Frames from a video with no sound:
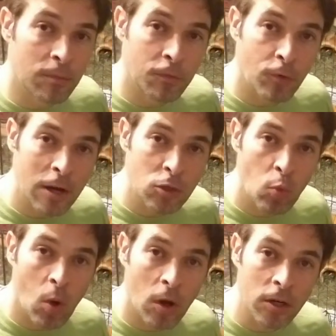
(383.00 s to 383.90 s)
them fresh
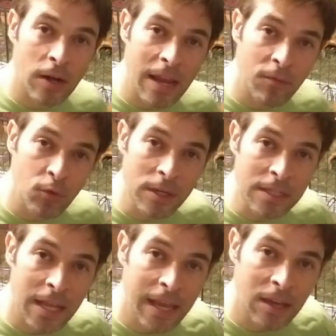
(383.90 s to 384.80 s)
water every
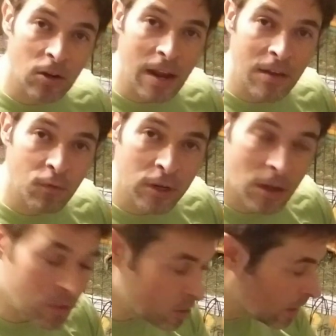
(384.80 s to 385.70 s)
day or every
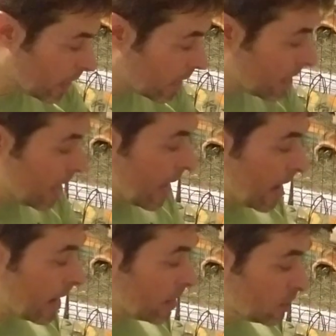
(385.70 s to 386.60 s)
other day.
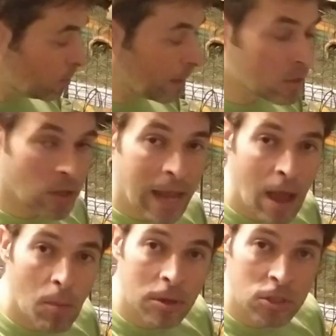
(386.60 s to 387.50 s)
And it depends on
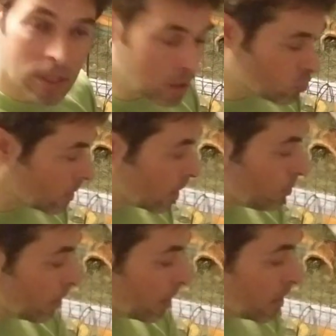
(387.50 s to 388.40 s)
how much they drink,
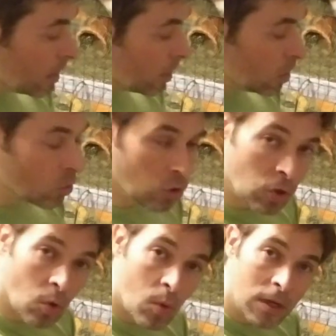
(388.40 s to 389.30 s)
but you know, you
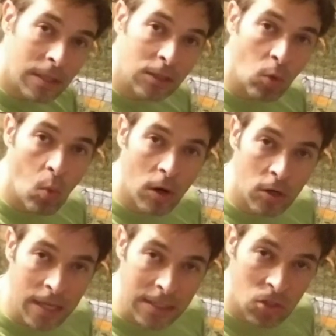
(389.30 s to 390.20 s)
don't want to let the water
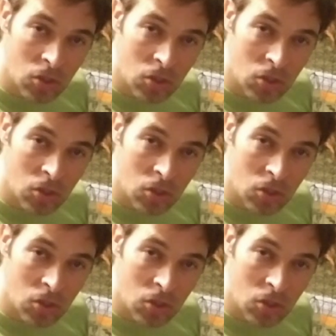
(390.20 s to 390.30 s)
get